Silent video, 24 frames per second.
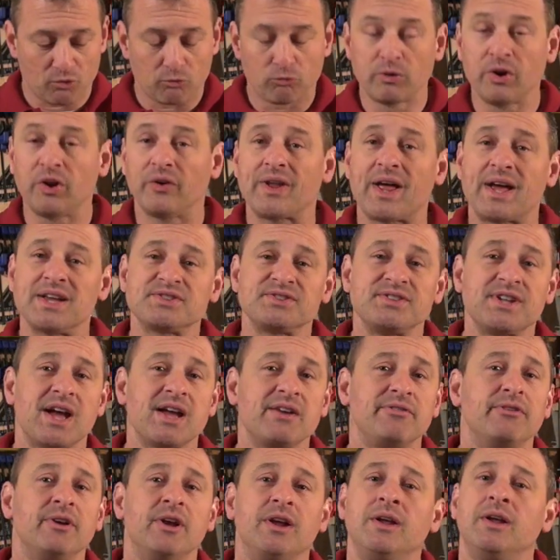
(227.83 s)
real nice
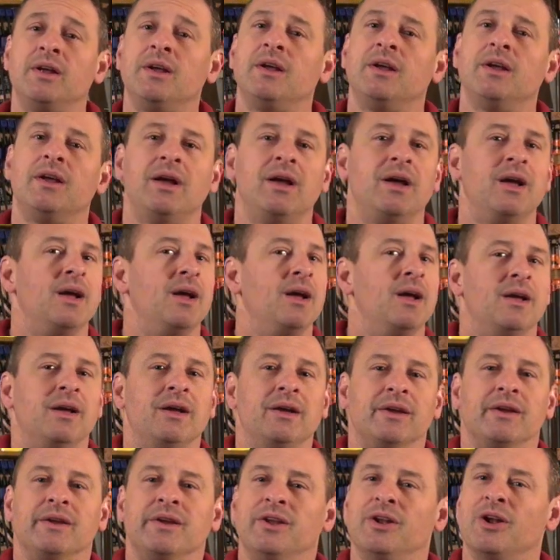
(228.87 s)
knife,
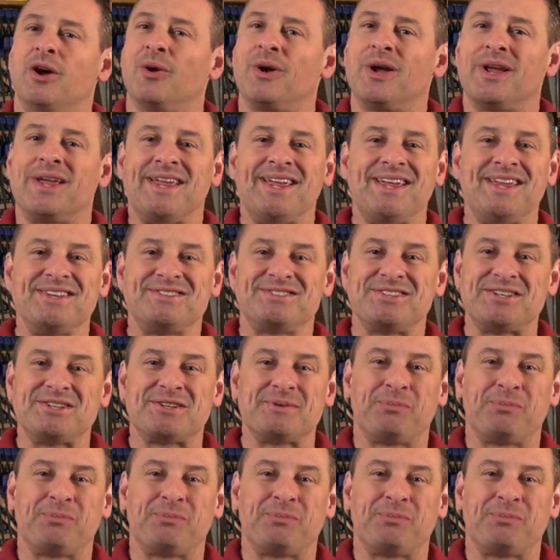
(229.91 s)
you know, easy